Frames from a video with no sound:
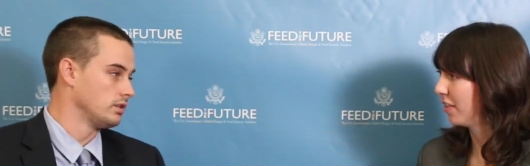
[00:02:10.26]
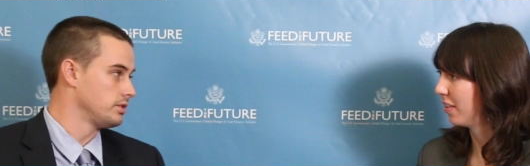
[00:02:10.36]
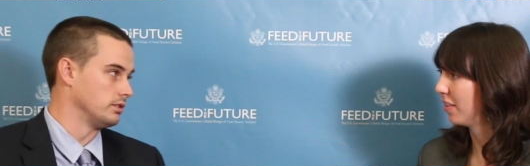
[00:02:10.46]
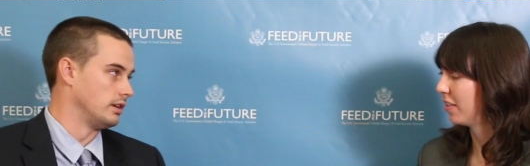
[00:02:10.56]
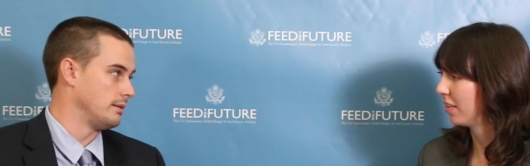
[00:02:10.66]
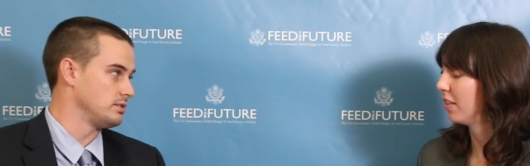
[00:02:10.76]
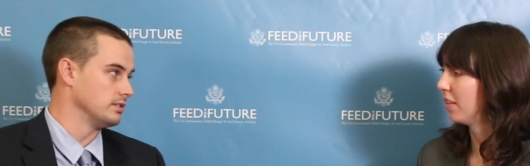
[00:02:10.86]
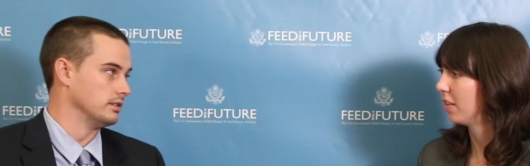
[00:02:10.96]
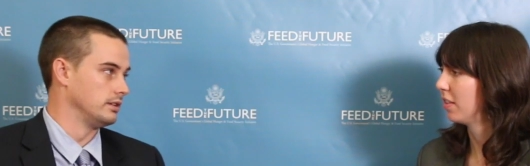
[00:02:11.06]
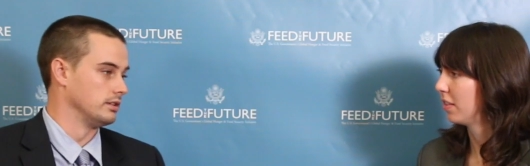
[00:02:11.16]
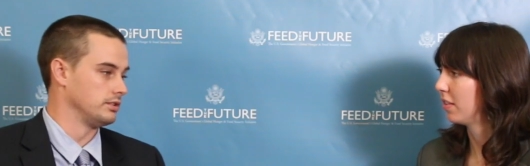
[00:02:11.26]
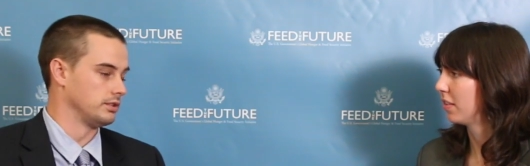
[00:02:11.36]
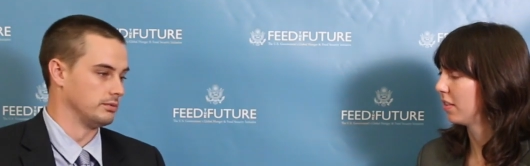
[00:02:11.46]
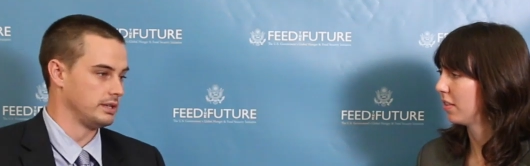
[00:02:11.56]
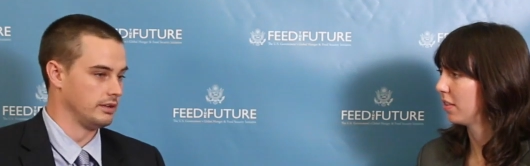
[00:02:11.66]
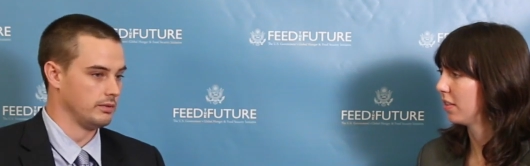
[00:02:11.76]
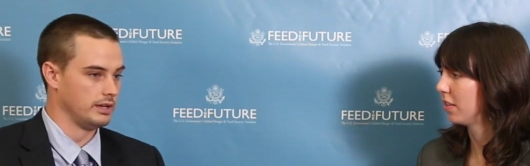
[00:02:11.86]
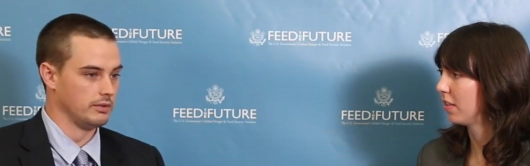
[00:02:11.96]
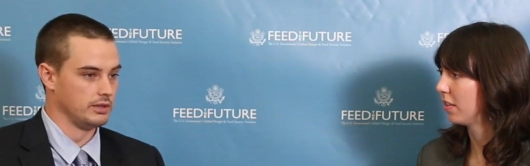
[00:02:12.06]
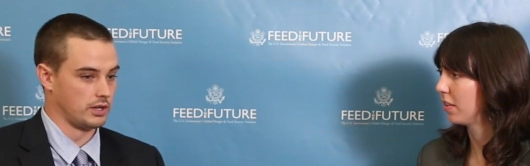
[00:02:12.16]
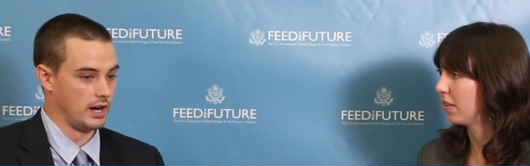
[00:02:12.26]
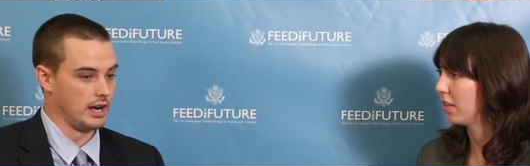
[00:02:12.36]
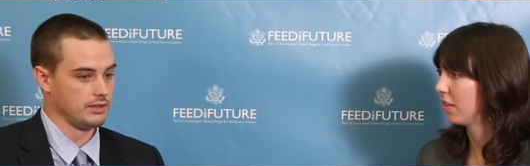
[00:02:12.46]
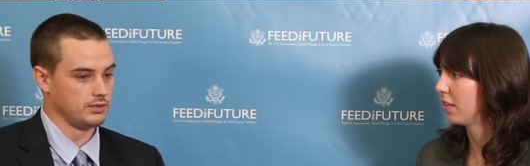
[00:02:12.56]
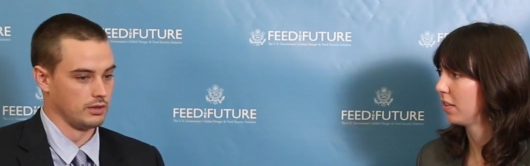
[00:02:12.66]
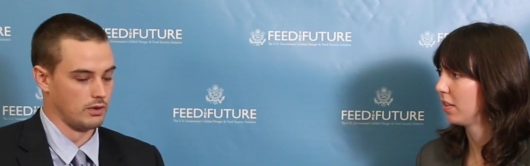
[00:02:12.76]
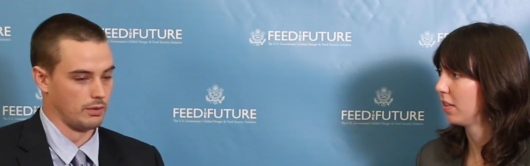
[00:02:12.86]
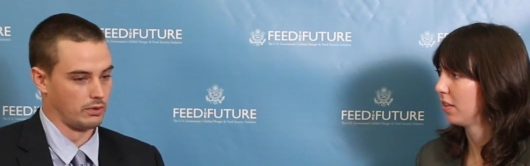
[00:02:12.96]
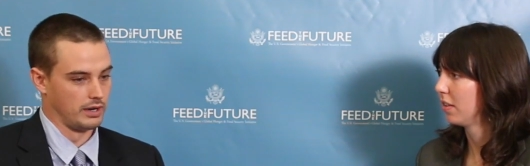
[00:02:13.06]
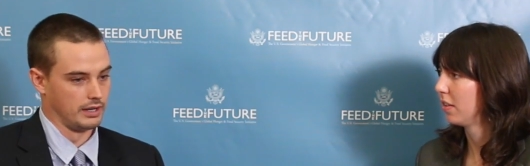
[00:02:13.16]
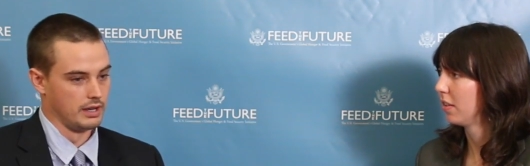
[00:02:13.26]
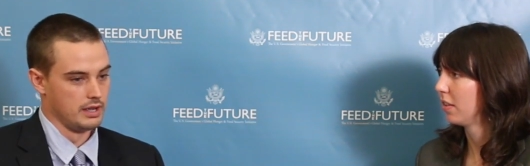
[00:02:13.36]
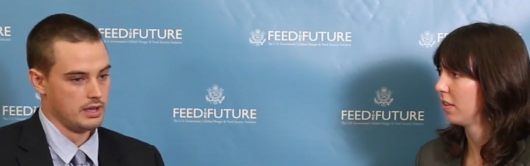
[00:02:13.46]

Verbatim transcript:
Speaker 1: crucial, absolutely crucial. We, we, we try to incorporate